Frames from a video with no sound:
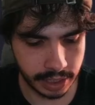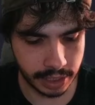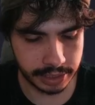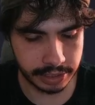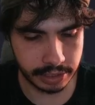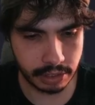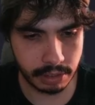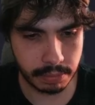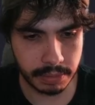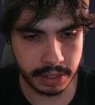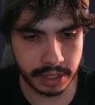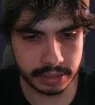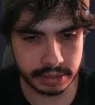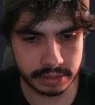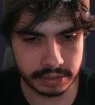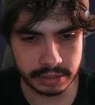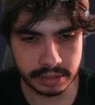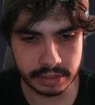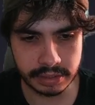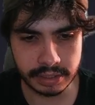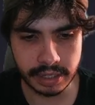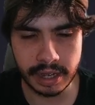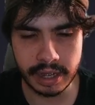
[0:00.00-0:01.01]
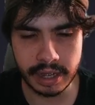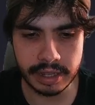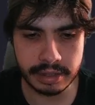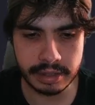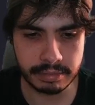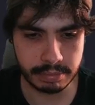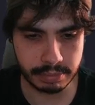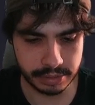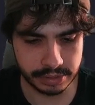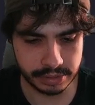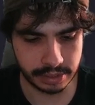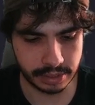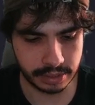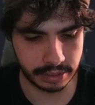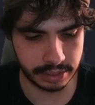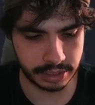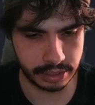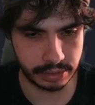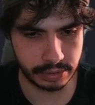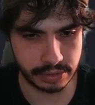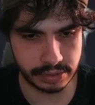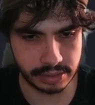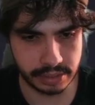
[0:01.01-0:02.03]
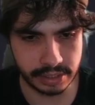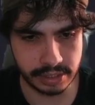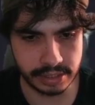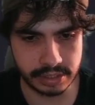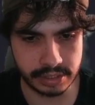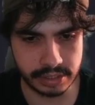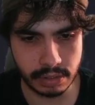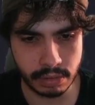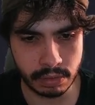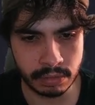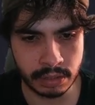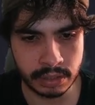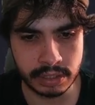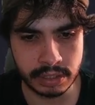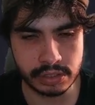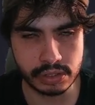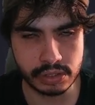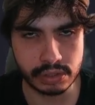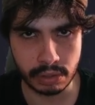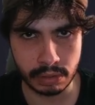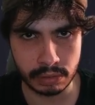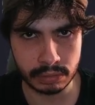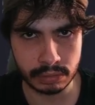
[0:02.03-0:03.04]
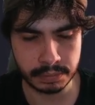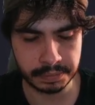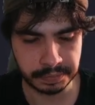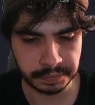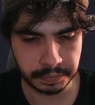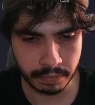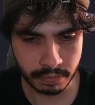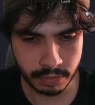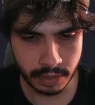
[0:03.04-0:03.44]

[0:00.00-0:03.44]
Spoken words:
And the command that I particularly use is Conan install,